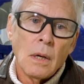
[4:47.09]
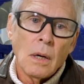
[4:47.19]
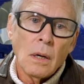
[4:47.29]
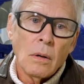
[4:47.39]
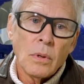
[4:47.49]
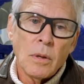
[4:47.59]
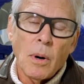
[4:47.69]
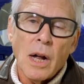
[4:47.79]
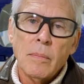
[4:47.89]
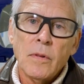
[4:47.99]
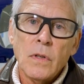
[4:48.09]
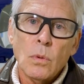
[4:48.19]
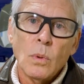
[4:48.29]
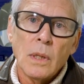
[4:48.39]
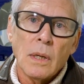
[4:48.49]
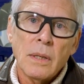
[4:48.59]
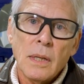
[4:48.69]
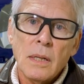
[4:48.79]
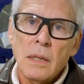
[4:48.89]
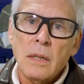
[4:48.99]
with the bottom of his wing. I
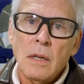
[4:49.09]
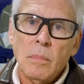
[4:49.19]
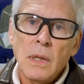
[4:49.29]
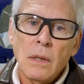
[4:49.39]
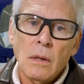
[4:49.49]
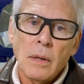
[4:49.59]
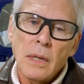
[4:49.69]
think he's lucky to be here.